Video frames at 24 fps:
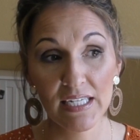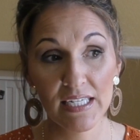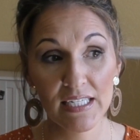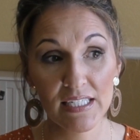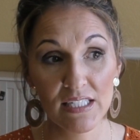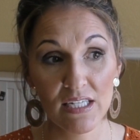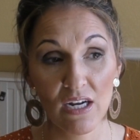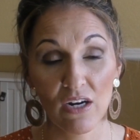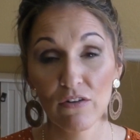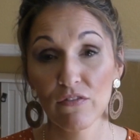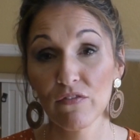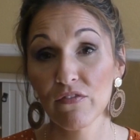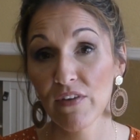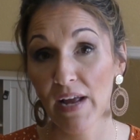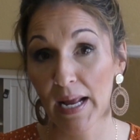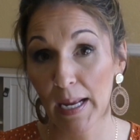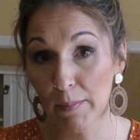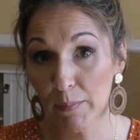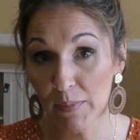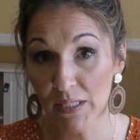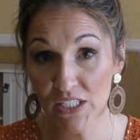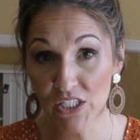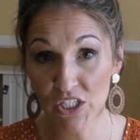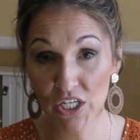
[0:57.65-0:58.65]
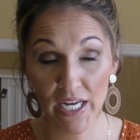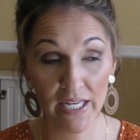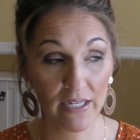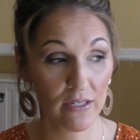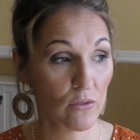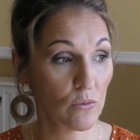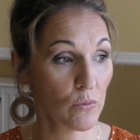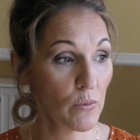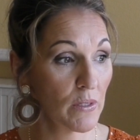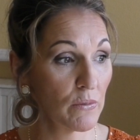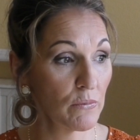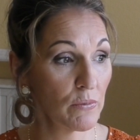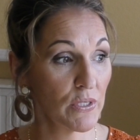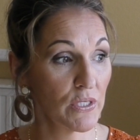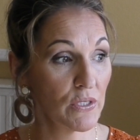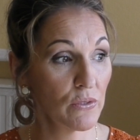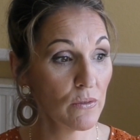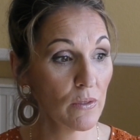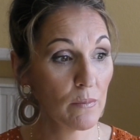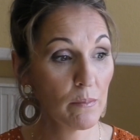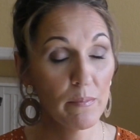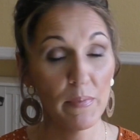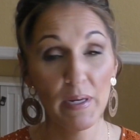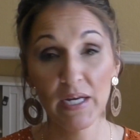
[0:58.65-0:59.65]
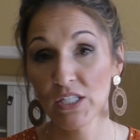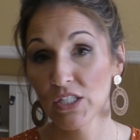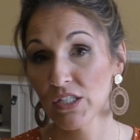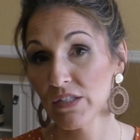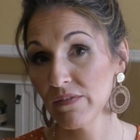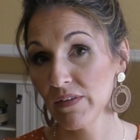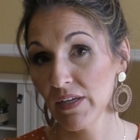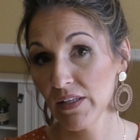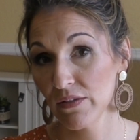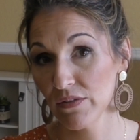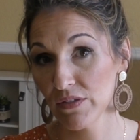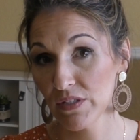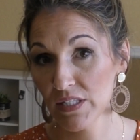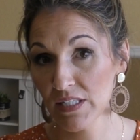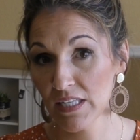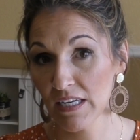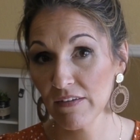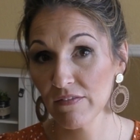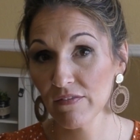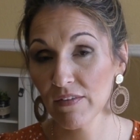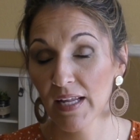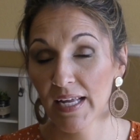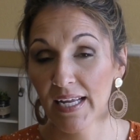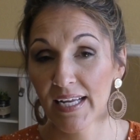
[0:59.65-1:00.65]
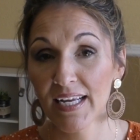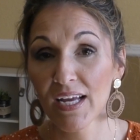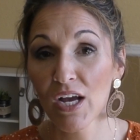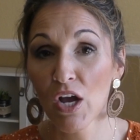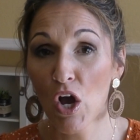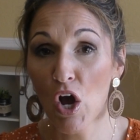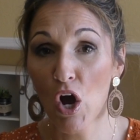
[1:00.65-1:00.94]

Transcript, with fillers: It's our family channel where we do a bunch of other stuff like